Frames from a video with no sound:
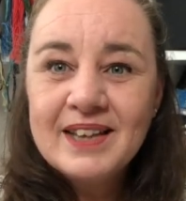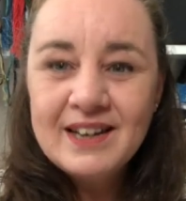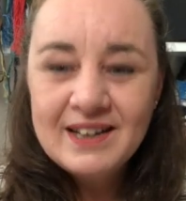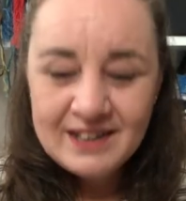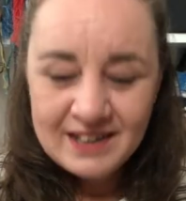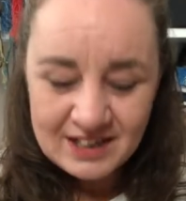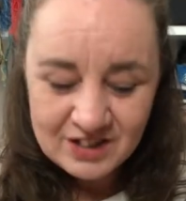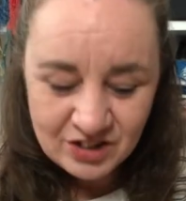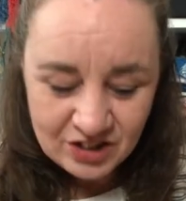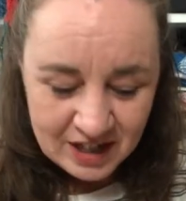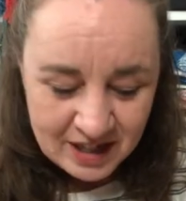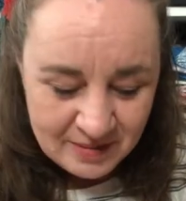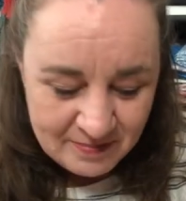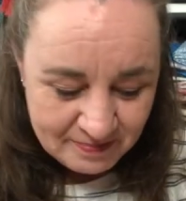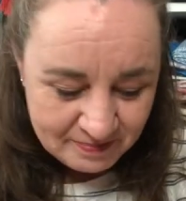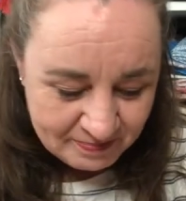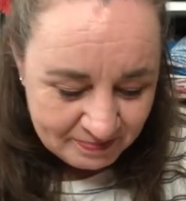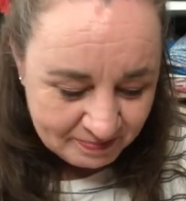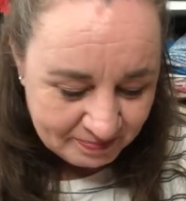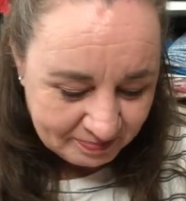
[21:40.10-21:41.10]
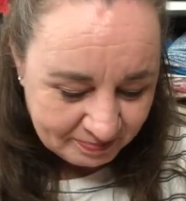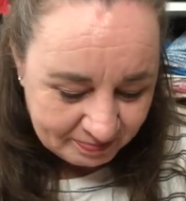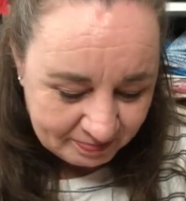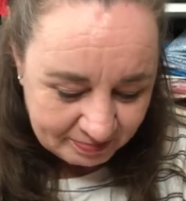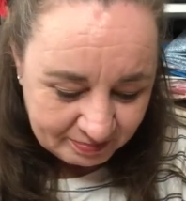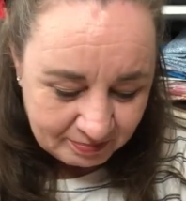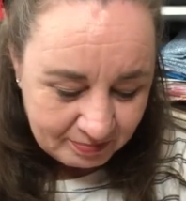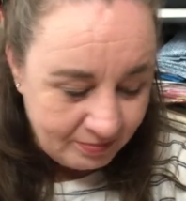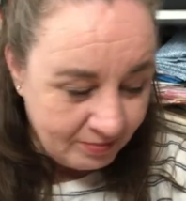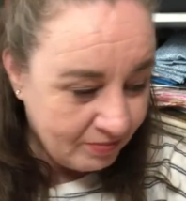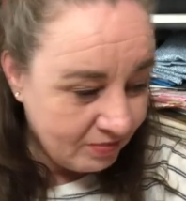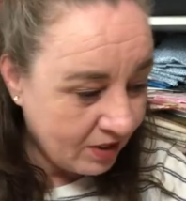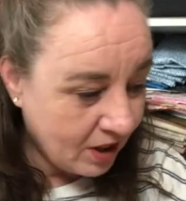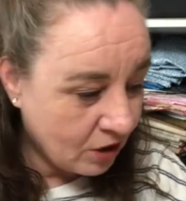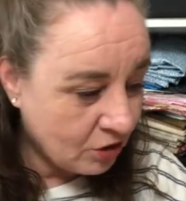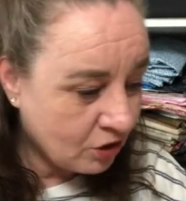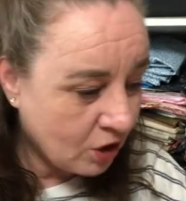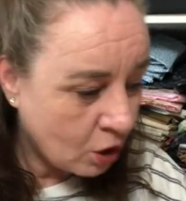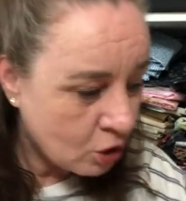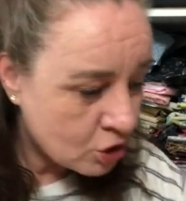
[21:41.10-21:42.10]
let's see.
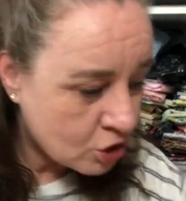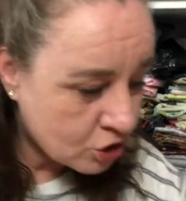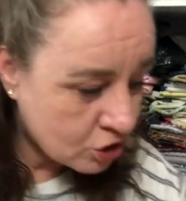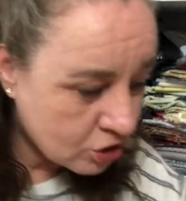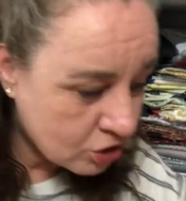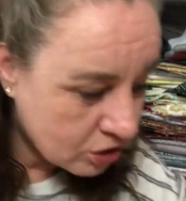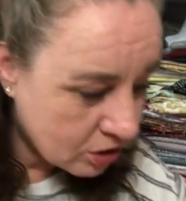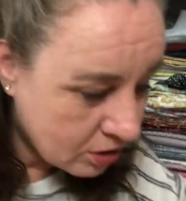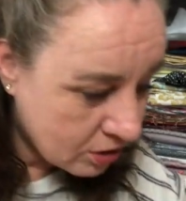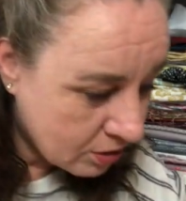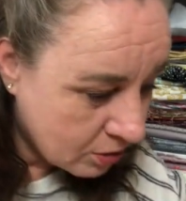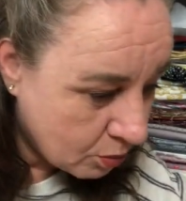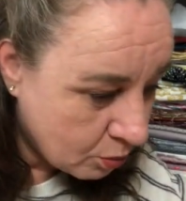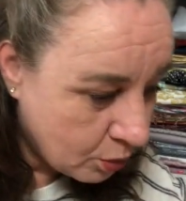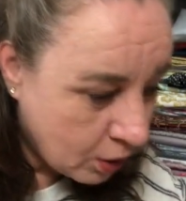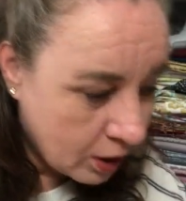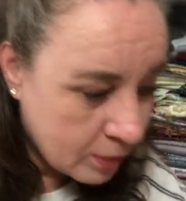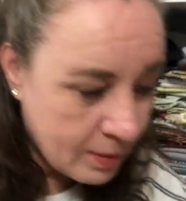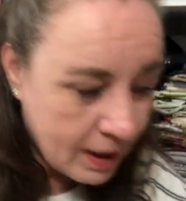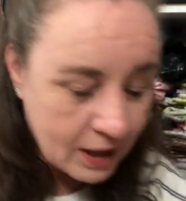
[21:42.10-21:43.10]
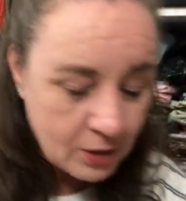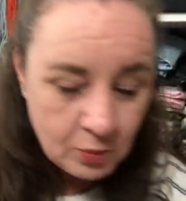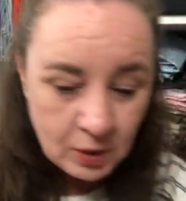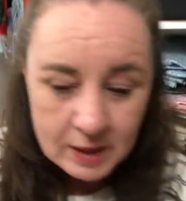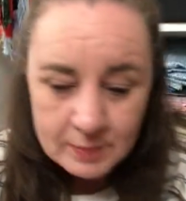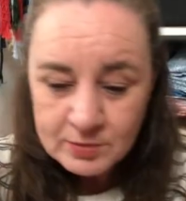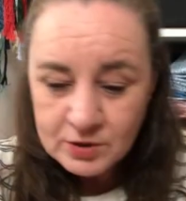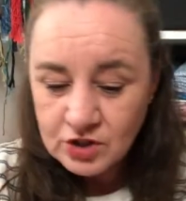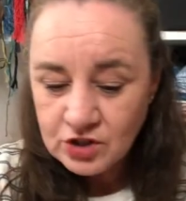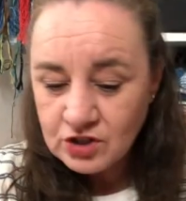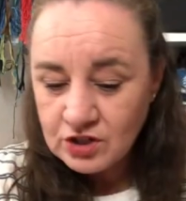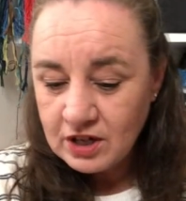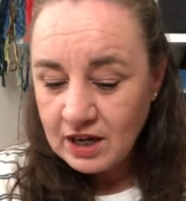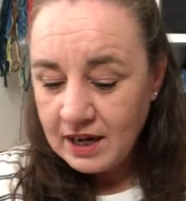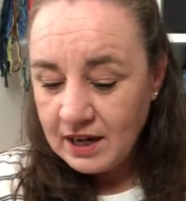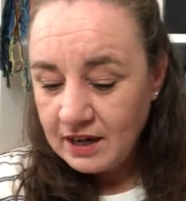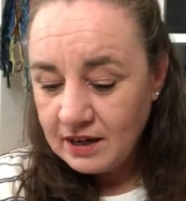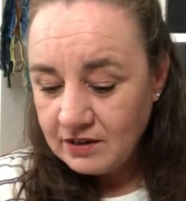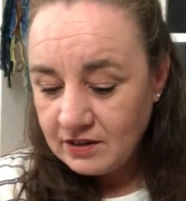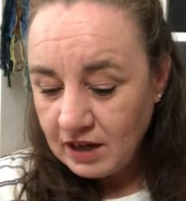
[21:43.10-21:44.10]
Those were my whips
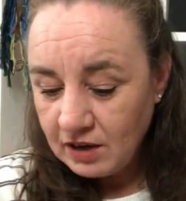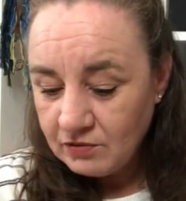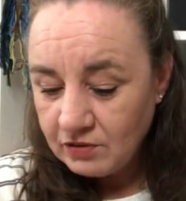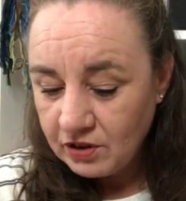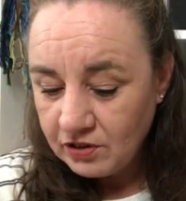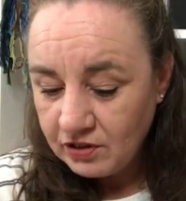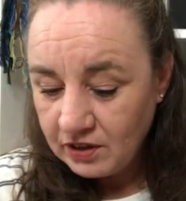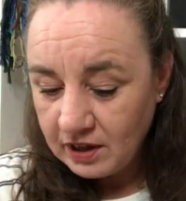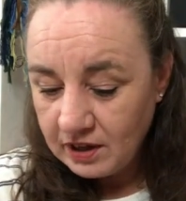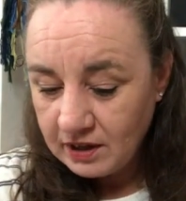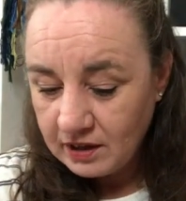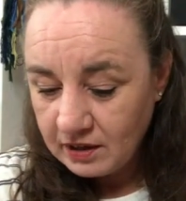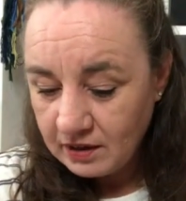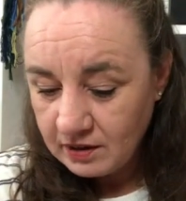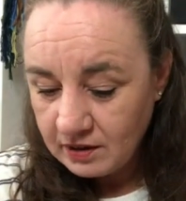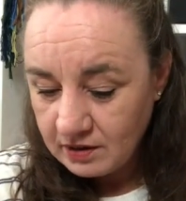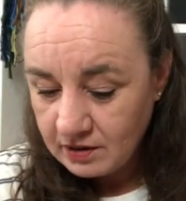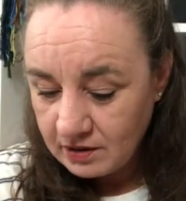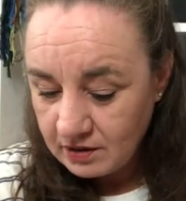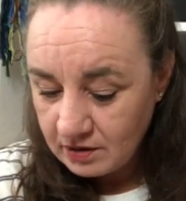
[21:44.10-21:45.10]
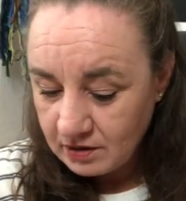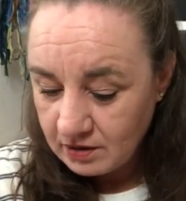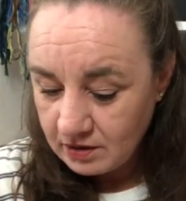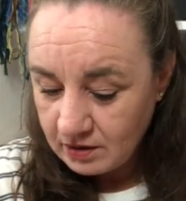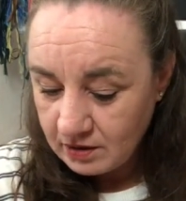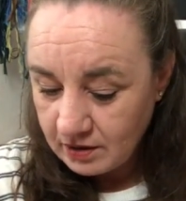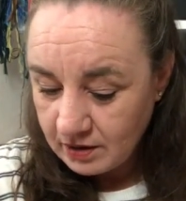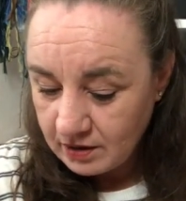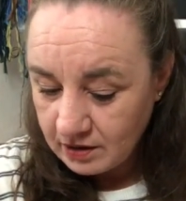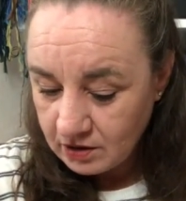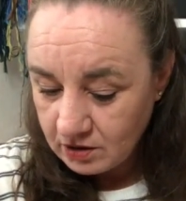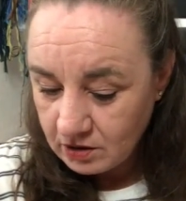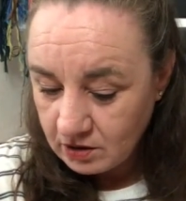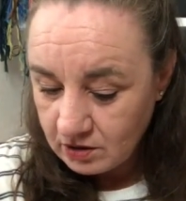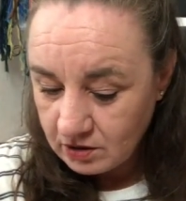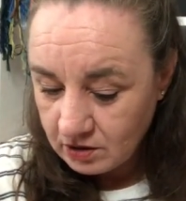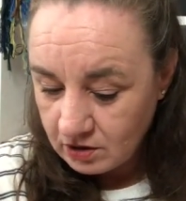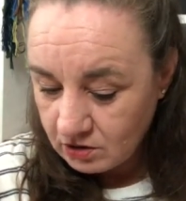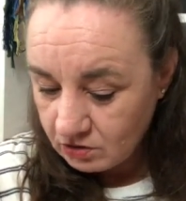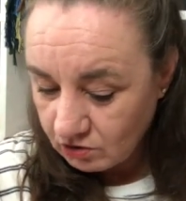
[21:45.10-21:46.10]
and everything
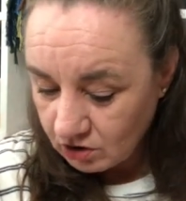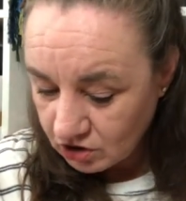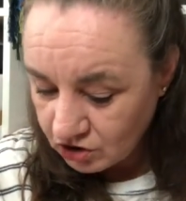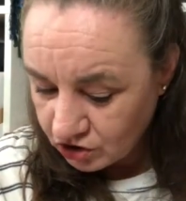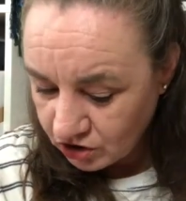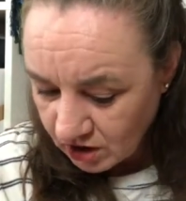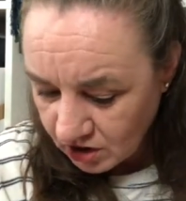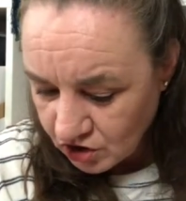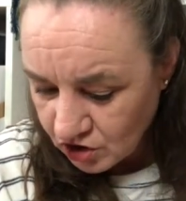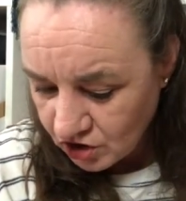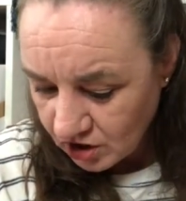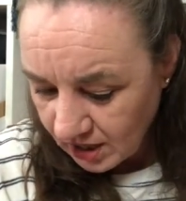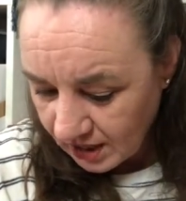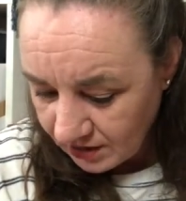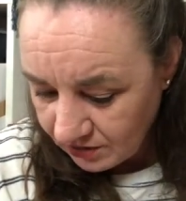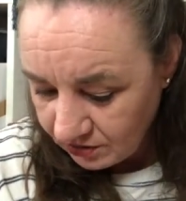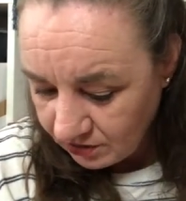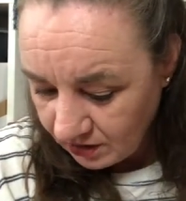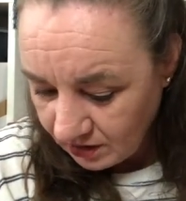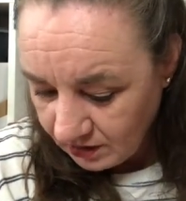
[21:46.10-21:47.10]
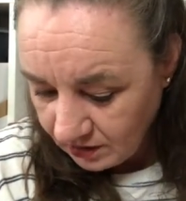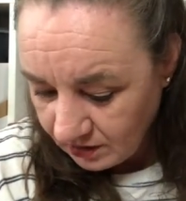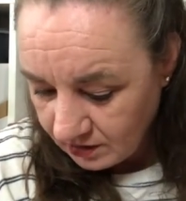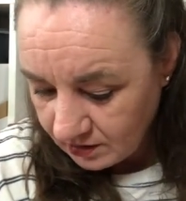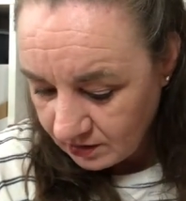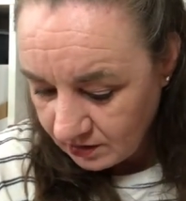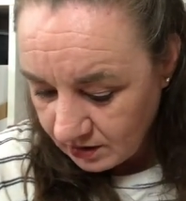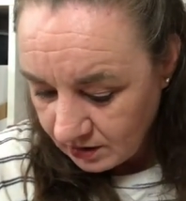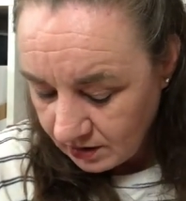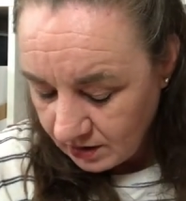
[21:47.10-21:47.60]
cross stitch, I think.